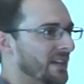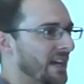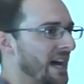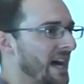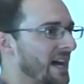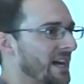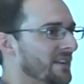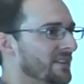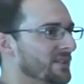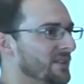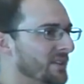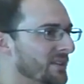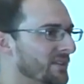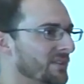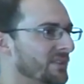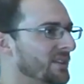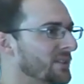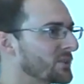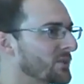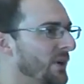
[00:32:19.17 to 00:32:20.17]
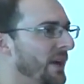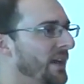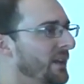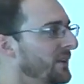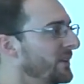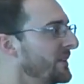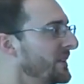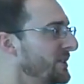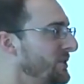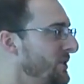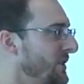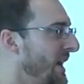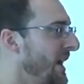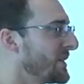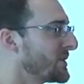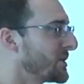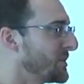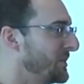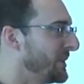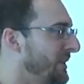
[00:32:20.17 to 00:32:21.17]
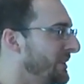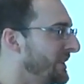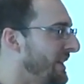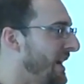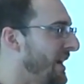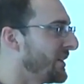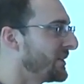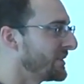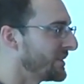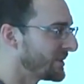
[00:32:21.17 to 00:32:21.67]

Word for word: uh, the, the trailer that you guys are building out,